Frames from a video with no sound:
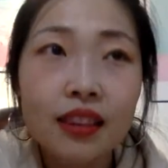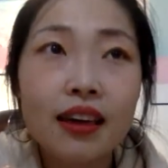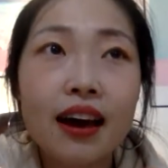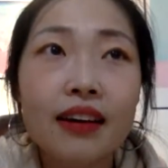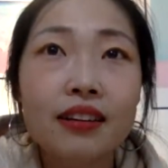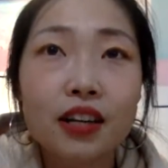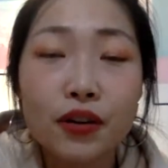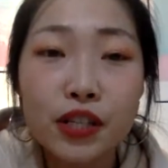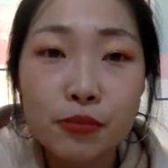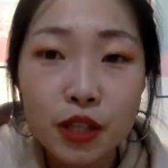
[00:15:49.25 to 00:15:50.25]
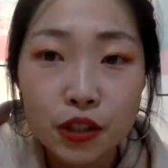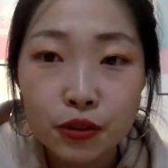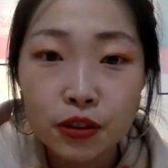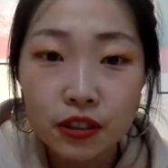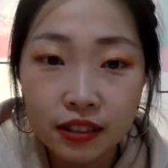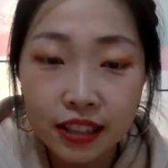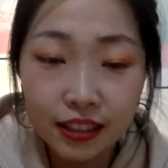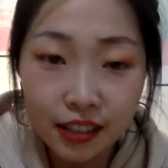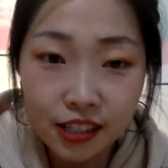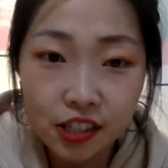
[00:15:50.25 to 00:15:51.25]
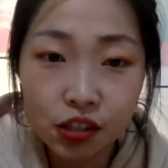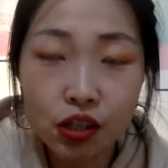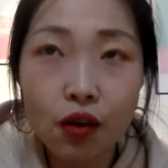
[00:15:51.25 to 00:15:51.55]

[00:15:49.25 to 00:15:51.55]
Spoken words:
that encouraged me to learn English.